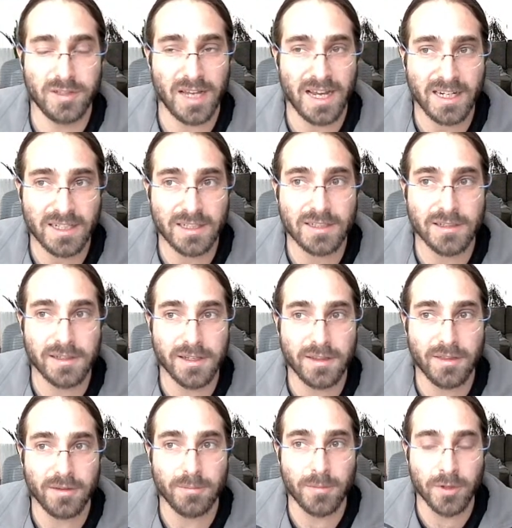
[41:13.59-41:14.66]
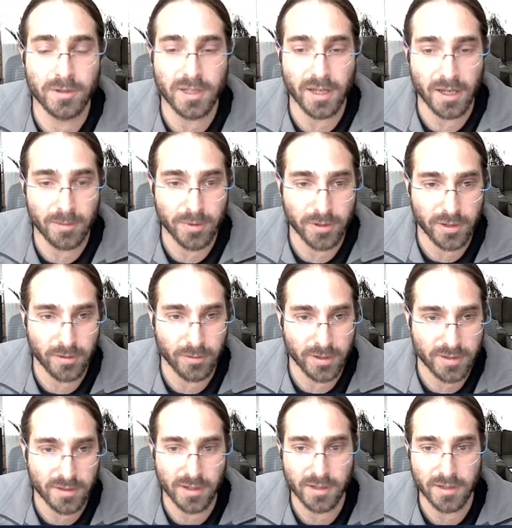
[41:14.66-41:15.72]
technically the multi-input
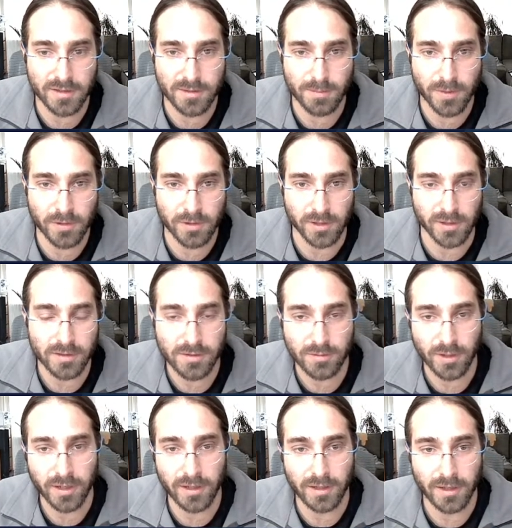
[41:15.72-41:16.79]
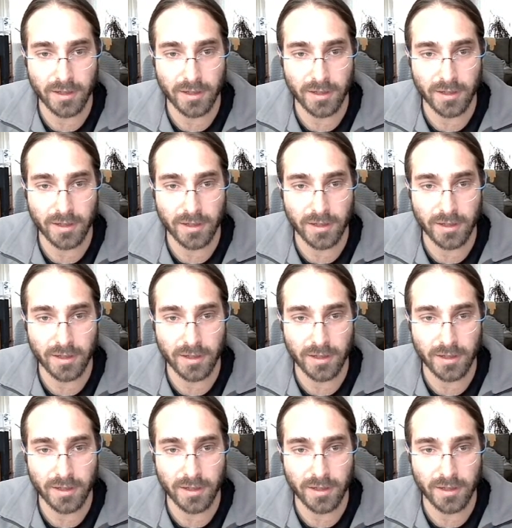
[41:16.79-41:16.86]
heuristic is bogus, right?